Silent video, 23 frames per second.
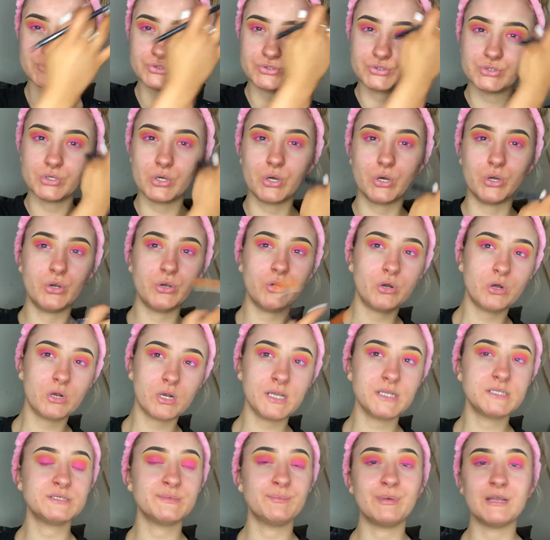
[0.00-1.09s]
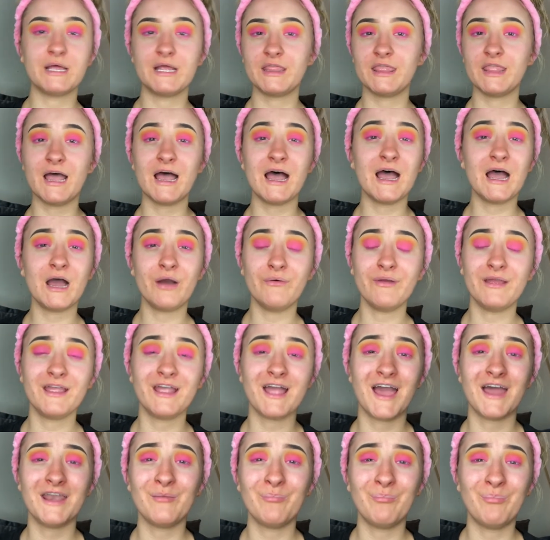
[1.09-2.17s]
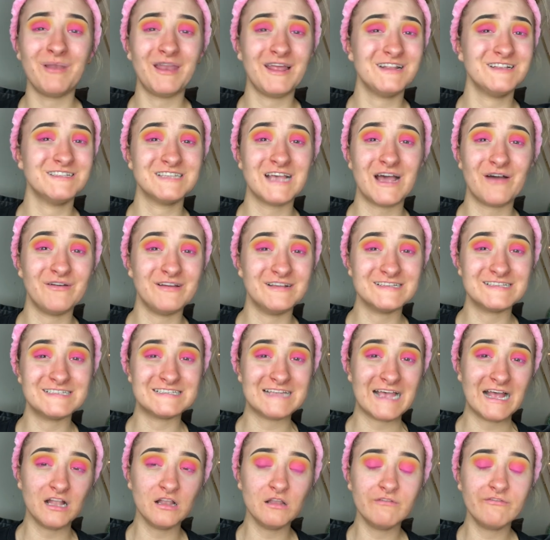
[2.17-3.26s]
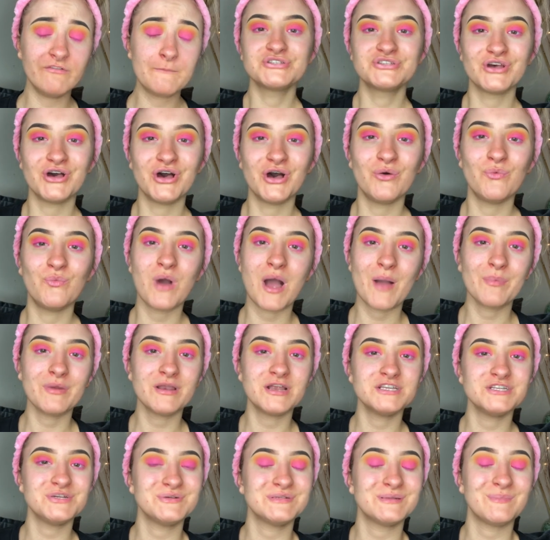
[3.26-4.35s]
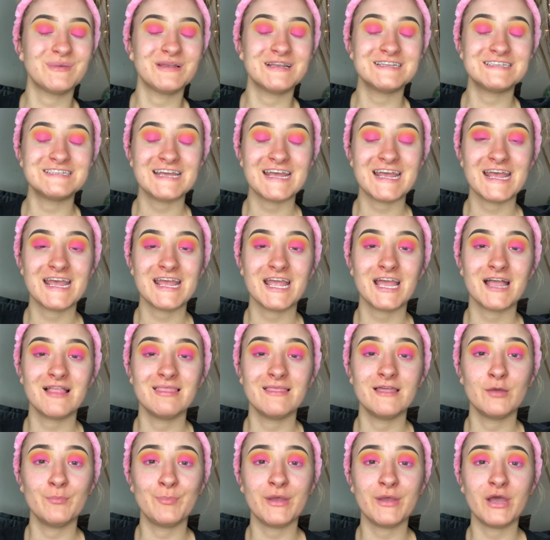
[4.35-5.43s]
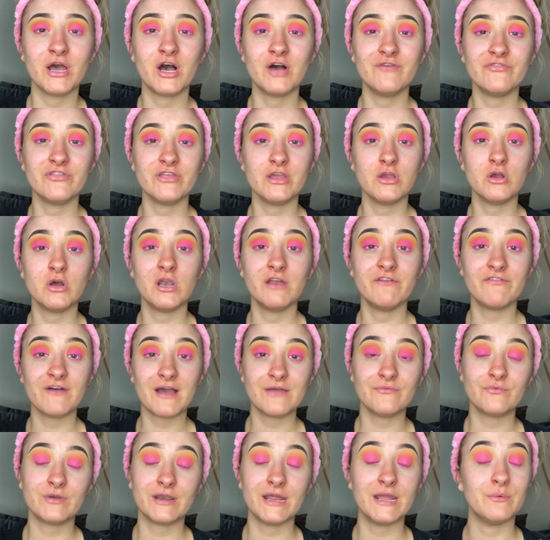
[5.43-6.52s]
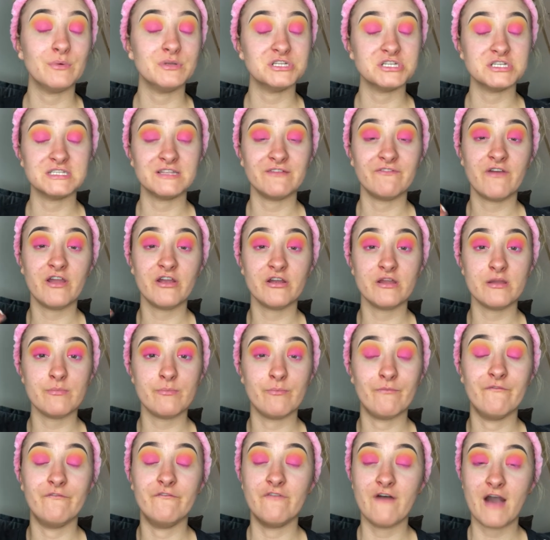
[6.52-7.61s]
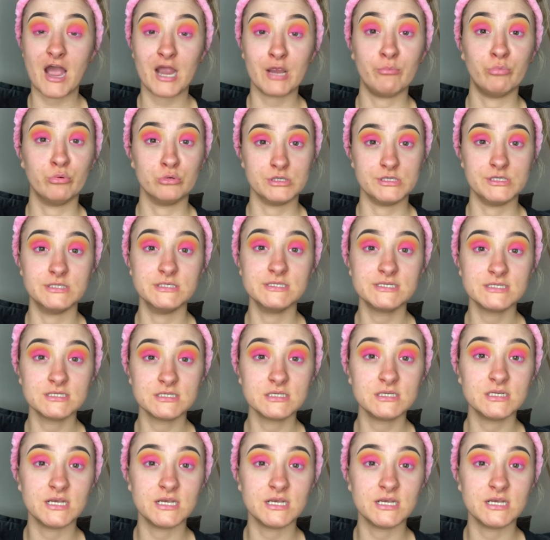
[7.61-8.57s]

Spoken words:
So no need to blend that out, it kind of blends out itself. So what I'm going to do is I'm going to take a little bit of the colour 518, which is the very vibrant